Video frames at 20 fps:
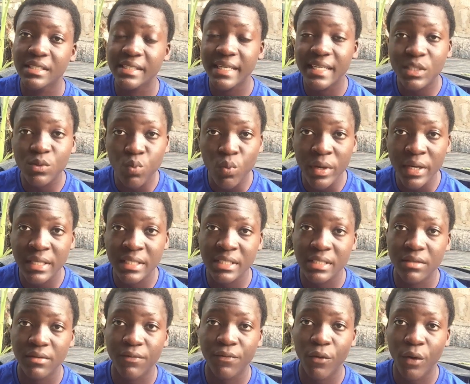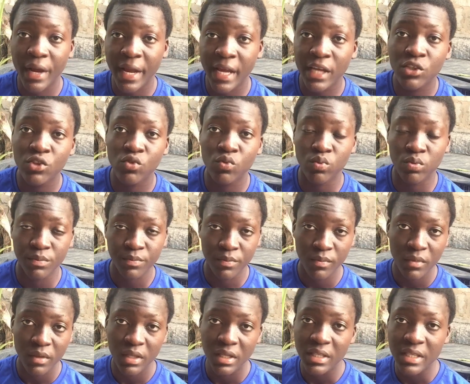6 weeks for her
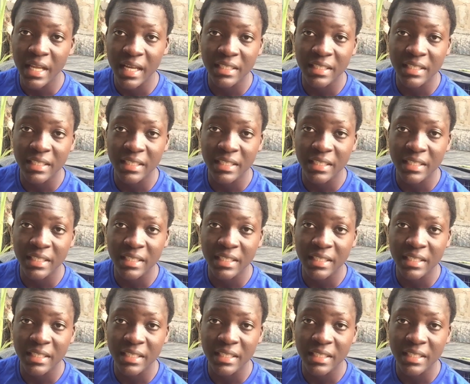to